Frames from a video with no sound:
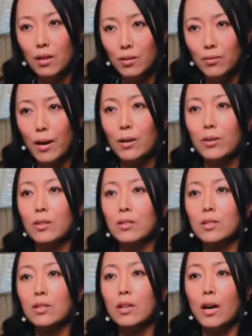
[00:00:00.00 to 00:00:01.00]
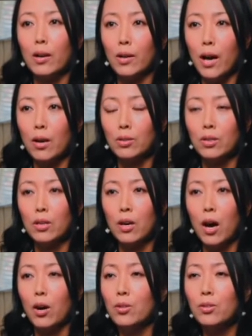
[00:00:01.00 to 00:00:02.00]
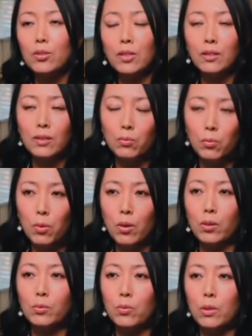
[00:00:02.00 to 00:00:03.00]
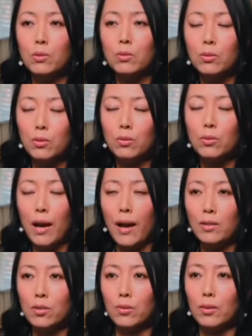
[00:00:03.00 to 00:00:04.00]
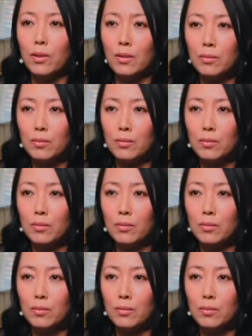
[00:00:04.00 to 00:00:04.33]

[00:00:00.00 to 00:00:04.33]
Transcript: virus got out, how do you think the world will react to it?